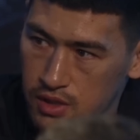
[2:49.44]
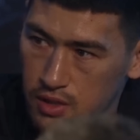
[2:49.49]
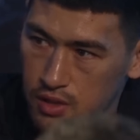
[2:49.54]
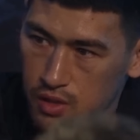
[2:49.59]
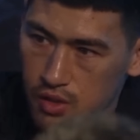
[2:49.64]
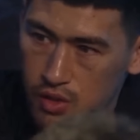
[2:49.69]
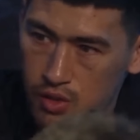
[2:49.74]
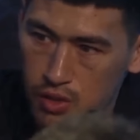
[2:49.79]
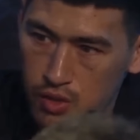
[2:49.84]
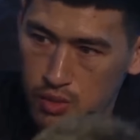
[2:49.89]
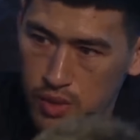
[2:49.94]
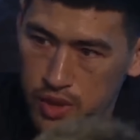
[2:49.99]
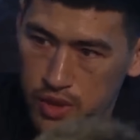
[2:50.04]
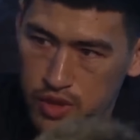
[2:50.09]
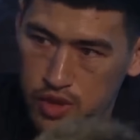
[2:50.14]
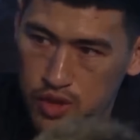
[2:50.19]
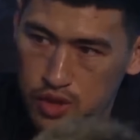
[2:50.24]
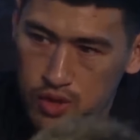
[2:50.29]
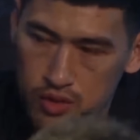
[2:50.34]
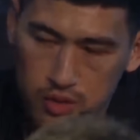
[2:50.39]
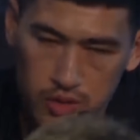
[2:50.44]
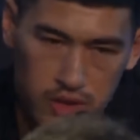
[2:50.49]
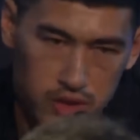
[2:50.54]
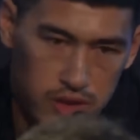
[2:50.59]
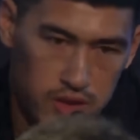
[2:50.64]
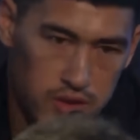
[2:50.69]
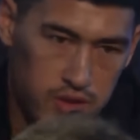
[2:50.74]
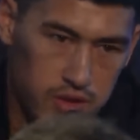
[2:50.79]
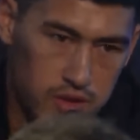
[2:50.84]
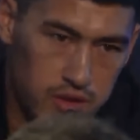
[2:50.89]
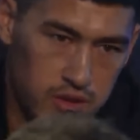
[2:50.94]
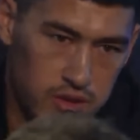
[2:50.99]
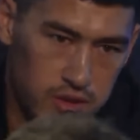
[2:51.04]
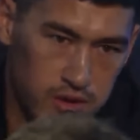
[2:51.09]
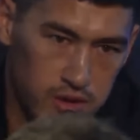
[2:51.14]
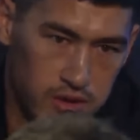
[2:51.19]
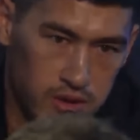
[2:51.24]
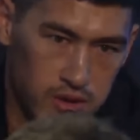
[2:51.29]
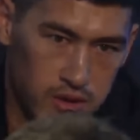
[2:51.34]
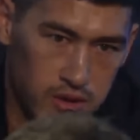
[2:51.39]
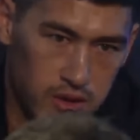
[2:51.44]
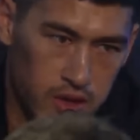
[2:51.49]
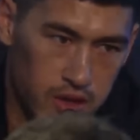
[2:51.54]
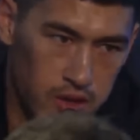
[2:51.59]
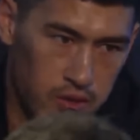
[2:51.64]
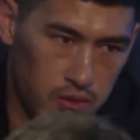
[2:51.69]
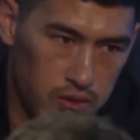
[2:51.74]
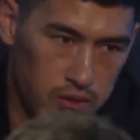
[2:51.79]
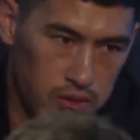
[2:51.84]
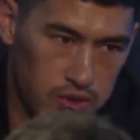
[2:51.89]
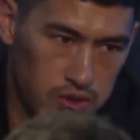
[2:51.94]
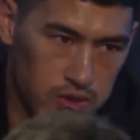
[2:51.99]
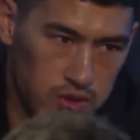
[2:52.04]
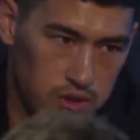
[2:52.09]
All my journey, I was